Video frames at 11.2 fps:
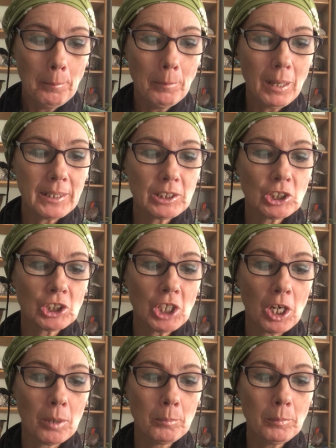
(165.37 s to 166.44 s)
My
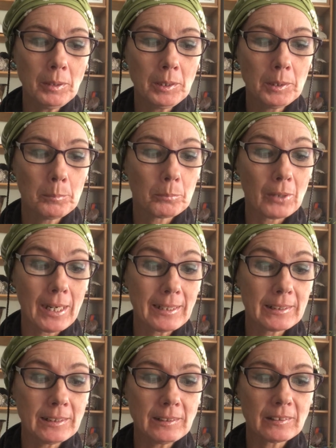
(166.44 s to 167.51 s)
chum,
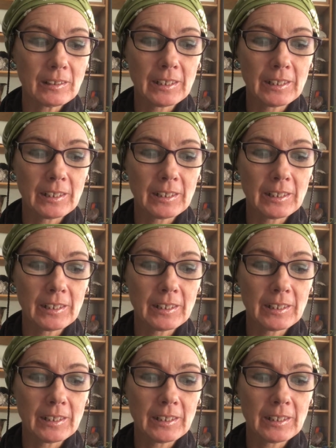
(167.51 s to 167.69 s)
brackets,